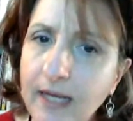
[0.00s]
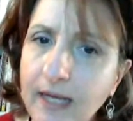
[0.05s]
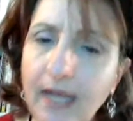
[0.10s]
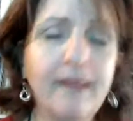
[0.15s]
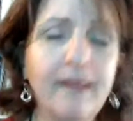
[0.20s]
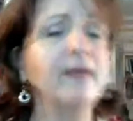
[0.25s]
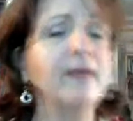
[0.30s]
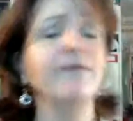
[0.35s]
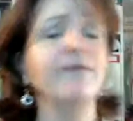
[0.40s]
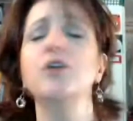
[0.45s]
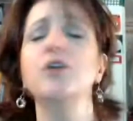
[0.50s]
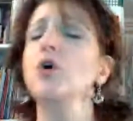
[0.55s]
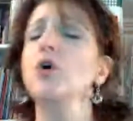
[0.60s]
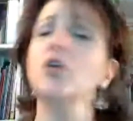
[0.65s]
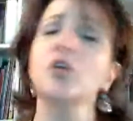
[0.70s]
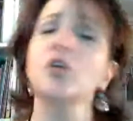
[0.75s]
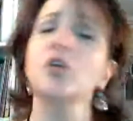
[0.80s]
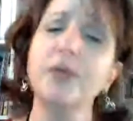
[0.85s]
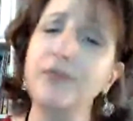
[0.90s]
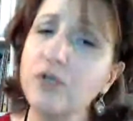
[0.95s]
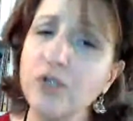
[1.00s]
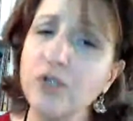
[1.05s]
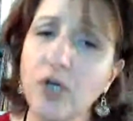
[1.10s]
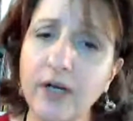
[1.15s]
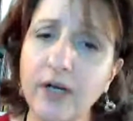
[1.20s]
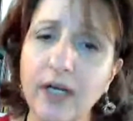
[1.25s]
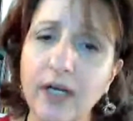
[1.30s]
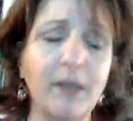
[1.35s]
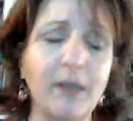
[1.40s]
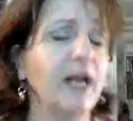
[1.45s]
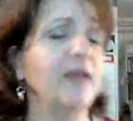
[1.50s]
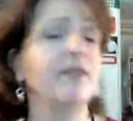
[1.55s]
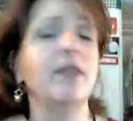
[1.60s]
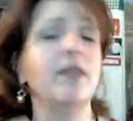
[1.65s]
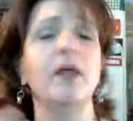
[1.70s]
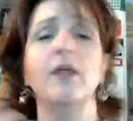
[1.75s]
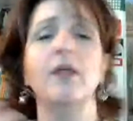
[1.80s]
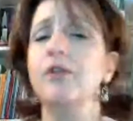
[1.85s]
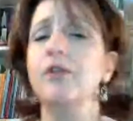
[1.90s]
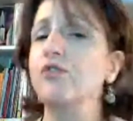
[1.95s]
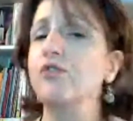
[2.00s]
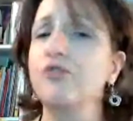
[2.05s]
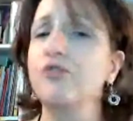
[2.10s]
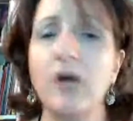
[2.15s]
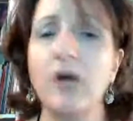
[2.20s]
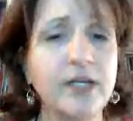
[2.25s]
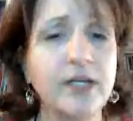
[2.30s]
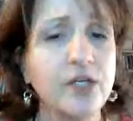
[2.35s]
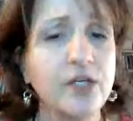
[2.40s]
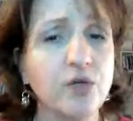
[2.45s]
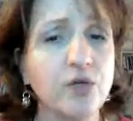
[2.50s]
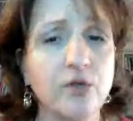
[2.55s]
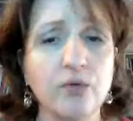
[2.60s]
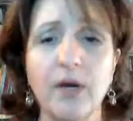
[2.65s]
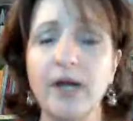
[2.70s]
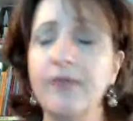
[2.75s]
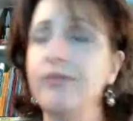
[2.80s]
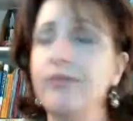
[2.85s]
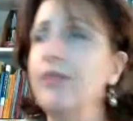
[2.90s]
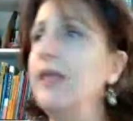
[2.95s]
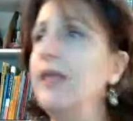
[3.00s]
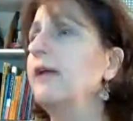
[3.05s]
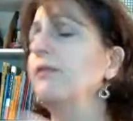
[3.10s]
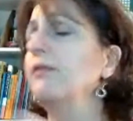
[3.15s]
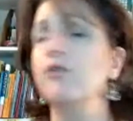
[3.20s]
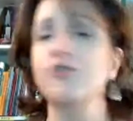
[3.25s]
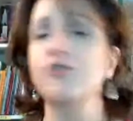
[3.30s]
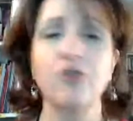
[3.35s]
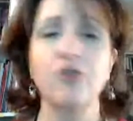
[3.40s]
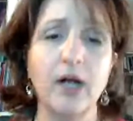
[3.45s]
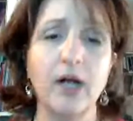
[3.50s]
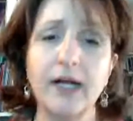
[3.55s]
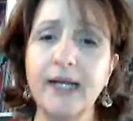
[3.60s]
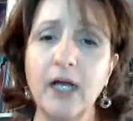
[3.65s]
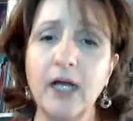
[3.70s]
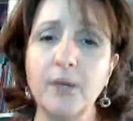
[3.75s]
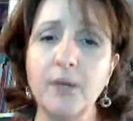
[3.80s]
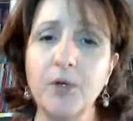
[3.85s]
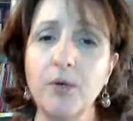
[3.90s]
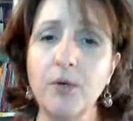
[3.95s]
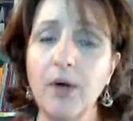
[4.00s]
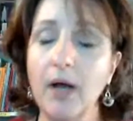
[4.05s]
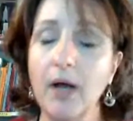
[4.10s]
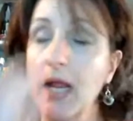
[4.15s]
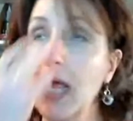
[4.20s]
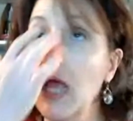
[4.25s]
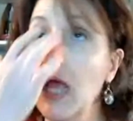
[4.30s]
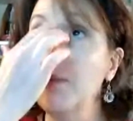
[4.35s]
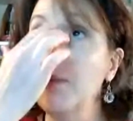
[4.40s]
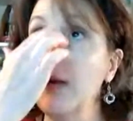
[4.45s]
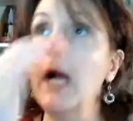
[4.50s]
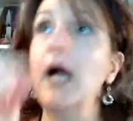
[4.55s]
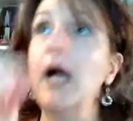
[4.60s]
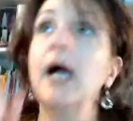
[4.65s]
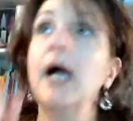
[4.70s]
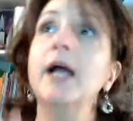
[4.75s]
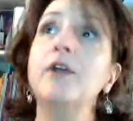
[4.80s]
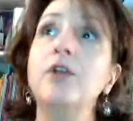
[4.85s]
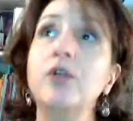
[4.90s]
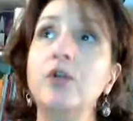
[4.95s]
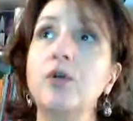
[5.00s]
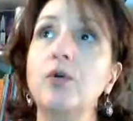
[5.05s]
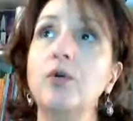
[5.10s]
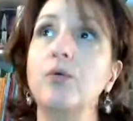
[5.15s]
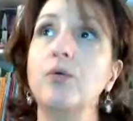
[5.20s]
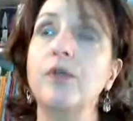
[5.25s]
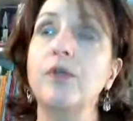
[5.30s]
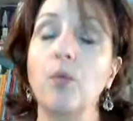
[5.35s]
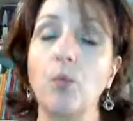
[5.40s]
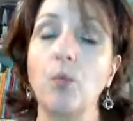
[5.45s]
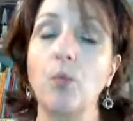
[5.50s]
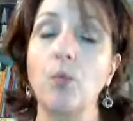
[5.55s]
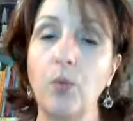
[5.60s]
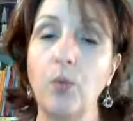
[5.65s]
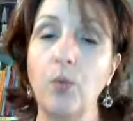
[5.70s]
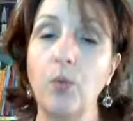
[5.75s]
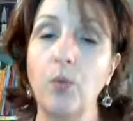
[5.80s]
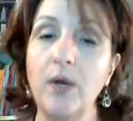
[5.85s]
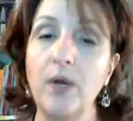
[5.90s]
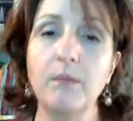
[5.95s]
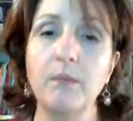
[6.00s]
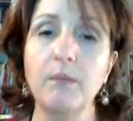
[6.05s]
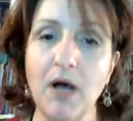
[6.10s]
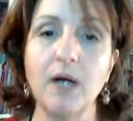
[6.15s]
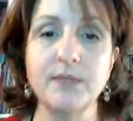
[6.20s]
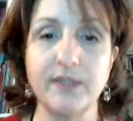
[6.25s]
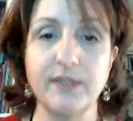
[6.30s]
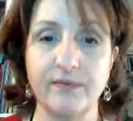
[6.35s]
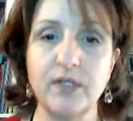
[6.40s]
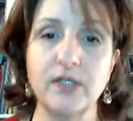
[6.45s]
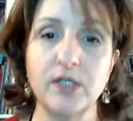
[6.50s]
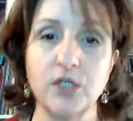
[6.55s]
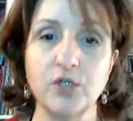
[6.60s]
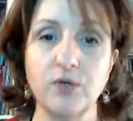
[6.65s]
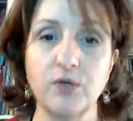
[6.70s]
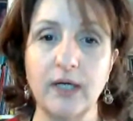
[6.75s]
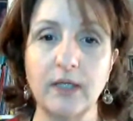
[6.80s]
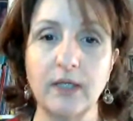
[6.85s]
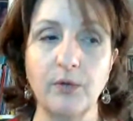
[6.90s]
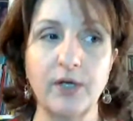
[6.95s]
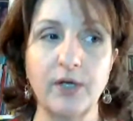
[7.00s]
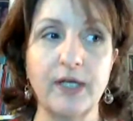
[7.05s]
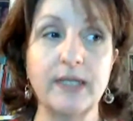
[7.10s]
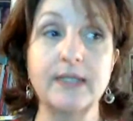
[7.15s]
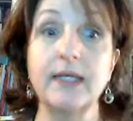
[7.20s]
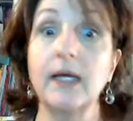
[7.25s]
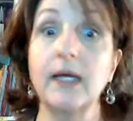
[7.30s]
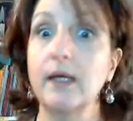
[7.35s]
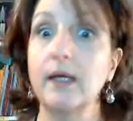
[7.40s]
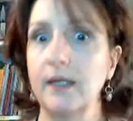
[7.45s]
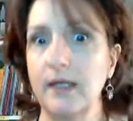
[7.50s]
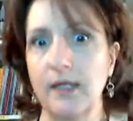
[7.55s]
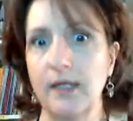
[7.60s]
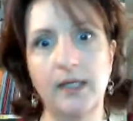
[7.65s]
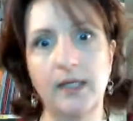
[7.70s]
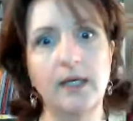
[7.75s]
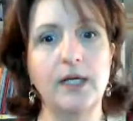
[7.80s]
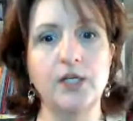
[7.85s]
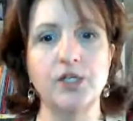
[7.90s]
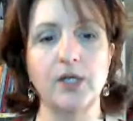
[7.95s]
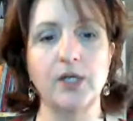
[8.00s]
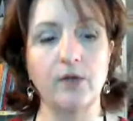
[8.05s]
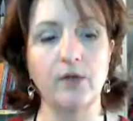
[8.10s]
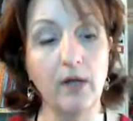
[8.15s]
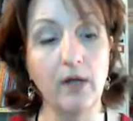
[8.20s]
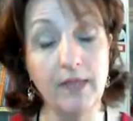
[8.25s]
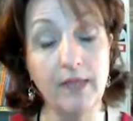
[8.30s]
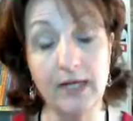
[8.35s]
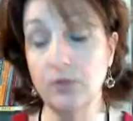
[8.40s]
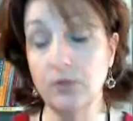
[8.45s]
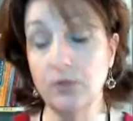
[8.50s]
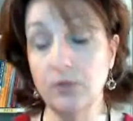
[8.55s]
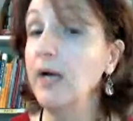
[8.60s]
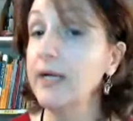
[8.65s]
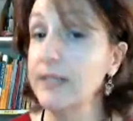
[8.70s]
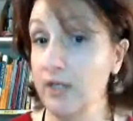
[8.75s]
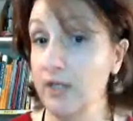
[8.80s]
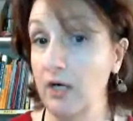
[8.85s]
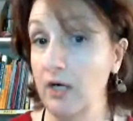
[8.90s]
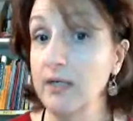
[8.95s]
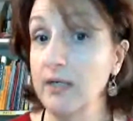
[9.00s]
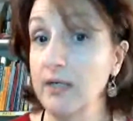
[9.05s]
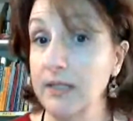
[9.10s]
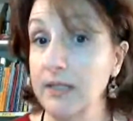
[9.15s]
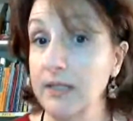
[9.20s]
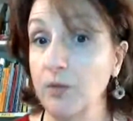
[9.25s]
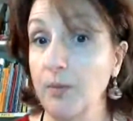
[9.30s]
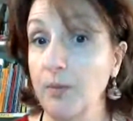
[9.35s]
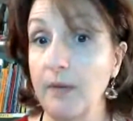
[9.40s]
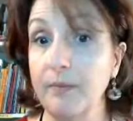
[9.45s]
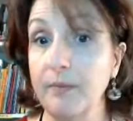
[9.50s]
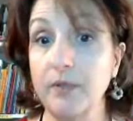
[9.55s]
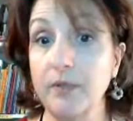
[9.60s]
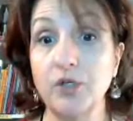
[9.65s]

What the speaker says: And they have no clue what they're talking about, and they're trying to do the right thing, and they're trying to help you out. But I knew that we moms of these distractible kids needed each other, and that's why I started Sizzlebop in